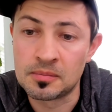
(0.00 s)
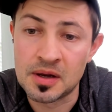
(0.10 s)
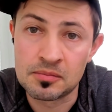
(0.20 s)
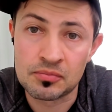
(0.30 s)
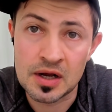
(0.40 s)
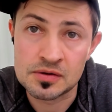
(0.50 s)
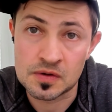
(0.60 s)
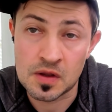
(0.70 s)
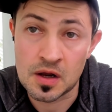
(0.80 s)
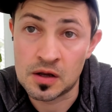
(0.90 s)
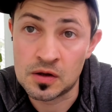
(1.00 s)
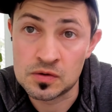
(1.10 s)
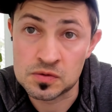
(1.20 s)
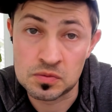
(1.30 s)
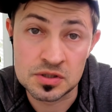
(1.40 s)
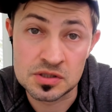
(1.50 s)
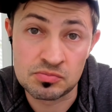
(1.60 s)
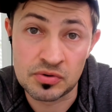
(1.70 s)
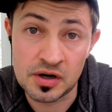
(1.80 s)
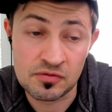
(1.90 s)
main browser that I use, which is
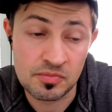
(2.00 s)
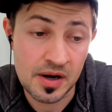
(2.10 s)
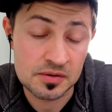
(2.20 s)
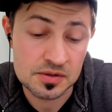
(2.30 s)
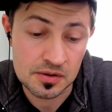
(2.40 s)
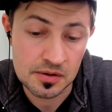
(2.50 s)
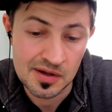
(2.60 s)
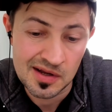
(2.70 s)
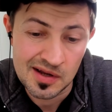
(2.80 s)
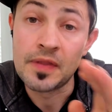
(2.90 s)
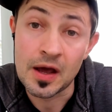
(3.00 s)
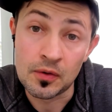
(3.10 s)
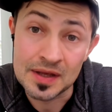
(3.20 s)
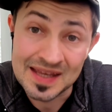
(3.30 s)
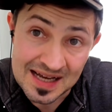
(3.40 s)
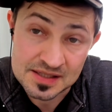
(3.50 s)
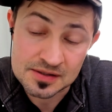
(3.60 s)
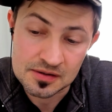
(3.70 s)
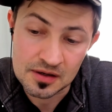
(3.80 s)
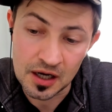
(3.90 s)
Brave browser. Now,
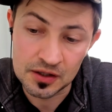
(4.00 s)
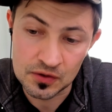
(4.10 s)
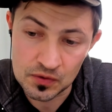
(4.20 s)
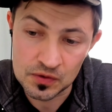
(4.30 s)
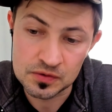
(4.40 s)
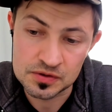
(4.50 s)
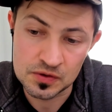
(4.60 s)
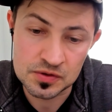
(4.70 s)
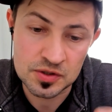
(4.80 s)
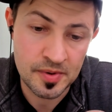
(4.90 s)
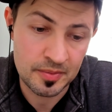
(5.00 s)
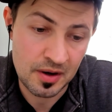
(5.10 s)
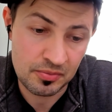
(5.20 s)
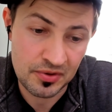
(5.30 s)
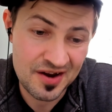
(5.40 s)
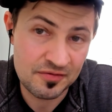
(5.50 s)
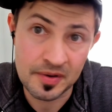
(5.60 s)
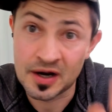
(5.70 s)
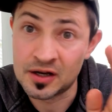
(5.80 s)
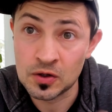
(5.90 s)
yes, I do use YouTube on my Brave,
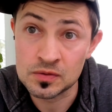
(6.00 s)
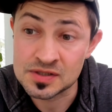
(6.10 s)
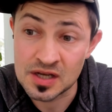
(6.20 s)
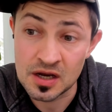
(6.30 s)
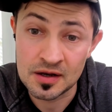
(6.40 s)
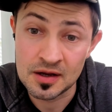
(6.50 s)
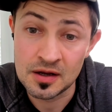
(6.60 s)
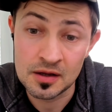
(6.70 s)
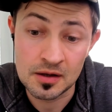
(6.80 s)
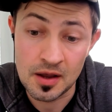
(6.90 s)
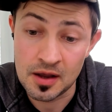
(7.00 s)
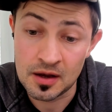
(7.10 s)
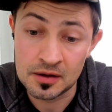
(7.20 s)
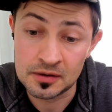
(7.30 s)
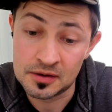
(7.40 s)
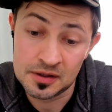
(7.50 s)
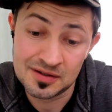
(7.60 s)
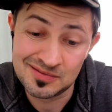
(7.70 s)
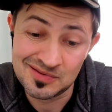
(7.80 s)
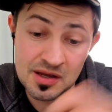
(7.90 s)
but I don't sign in and
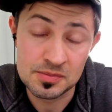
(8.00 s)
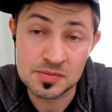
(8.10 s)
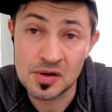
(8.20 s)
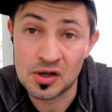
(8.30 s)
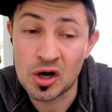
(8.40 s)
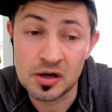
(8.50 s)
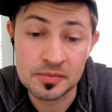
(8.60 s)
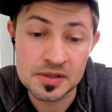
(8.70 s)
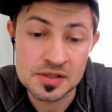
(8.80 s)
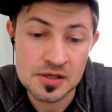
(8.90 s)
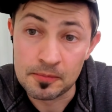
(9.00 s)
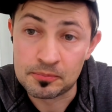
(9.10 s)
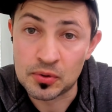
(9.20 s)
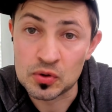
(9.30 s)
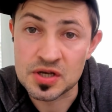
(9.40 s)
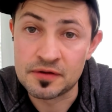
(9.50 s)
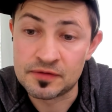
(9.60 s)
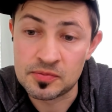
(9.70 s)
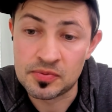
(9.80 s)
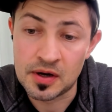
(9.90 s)
it keeps me anonymous. And Proton
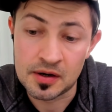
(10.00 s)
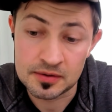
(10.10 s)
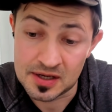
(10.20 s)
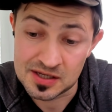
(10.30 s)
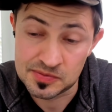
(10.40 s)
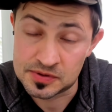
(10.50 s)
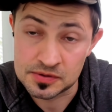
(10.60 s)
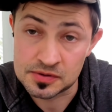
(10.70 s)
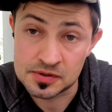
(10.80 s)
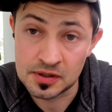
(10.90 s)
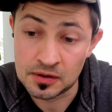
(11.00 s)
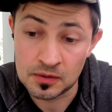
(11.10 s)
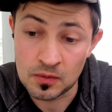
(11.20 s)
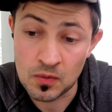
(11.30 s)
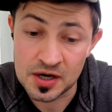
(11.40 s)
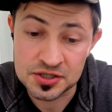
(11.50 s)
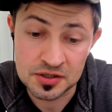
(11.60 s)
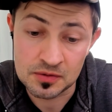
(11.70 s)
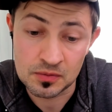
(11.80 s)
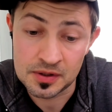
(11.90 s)
VPN allows me to still watch
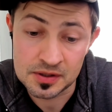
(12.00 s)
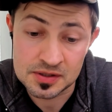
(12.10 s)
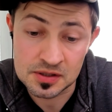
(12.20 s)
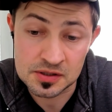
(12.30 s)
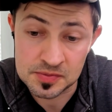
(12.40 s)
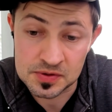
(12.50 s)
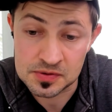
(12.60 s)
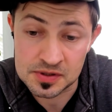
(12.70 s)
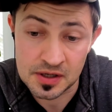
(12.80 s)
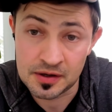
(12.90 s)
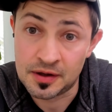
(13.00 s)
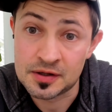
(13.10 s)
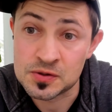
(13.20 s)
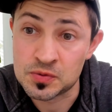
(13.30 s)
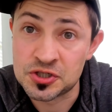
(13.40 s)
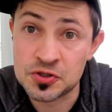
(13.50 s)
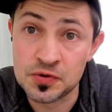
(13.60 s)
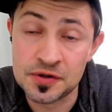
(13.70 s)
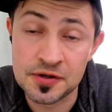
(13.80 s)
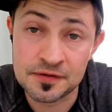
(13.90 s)
it when it tells me to sign in. I switch
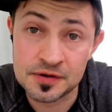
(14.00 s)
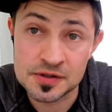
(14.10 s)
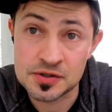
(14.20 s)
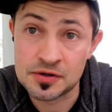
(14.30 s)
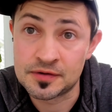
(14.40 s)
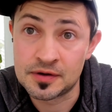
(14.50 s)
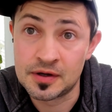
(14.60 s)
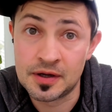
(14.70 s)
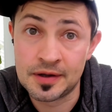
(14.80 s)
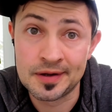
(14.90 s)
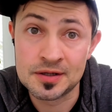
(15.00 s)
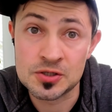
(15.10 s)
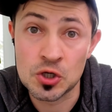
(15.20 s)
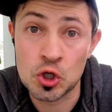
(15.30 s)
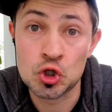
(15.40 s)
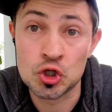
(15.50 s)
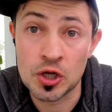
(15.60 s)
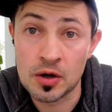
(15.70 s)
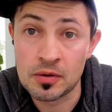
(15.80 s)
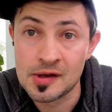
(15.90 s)
to a different server and it's good to
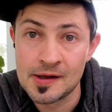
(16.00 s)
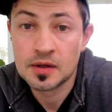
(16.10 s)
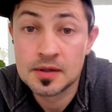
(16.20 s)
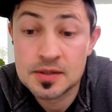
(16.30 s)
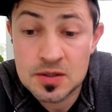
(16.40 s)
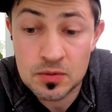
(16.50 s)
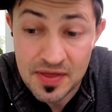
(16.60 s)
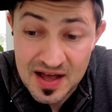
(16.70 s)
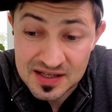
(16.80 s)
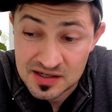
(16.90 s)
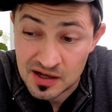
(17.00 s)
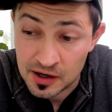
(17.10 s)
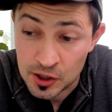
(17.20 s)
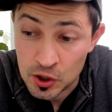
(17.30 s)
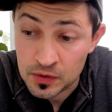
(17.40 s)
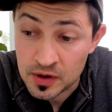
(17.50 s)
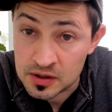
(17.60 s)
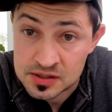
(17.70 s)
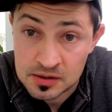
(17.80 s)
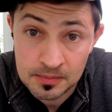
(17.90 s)
go. So with that said, I know there
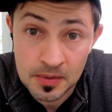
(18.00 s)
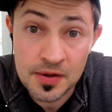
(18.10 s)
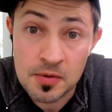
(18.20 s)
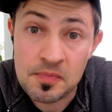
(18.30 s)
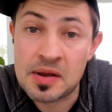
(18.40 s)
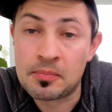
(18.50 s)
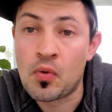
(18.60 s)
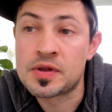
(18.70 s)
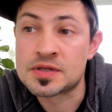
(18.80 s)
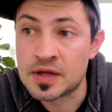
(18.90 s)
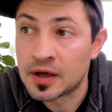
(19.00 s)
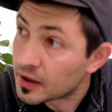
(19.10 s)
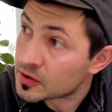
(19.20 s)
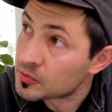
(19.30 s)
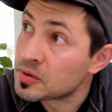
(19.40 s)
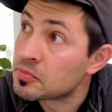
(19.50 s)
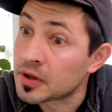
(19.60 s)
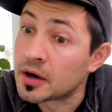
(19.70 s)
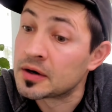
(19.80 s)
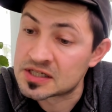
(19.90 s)
are some other pain points that other
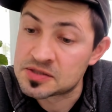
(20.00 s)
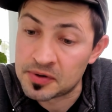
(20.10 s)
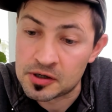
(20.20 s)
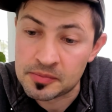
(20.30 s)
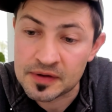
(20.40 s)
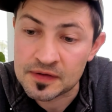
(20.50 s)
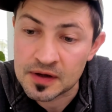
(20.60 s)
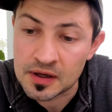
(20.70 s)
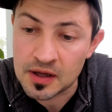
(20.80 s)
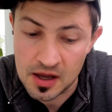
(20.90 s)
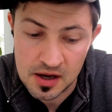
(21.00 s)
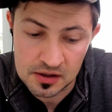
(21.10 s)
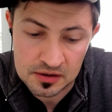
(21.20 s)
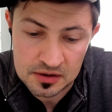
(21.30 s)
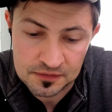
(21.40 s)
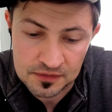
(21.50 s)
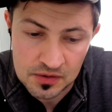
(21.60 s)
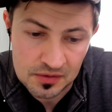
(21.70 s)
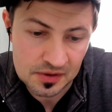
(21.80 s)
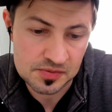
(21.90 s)
people are experimenting, and if
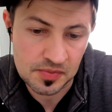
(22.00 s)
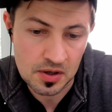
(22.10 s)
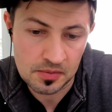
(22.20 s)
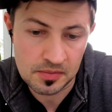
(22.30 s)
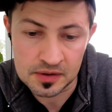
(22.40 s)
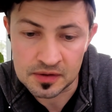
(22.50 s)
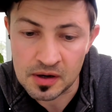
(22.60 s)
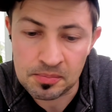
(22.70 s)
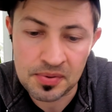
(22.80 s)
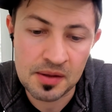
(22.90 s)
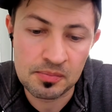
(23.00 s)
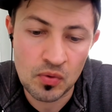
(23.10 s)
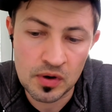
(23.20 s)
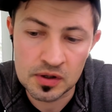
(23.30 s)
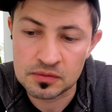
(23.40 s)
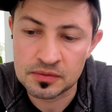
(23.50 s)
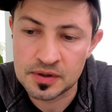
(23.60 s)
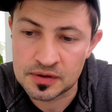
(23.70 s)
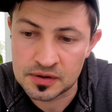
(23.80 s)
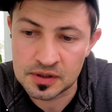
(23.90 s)
you experimented a pain point
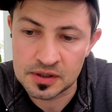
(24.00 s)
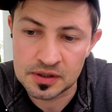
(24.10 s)
with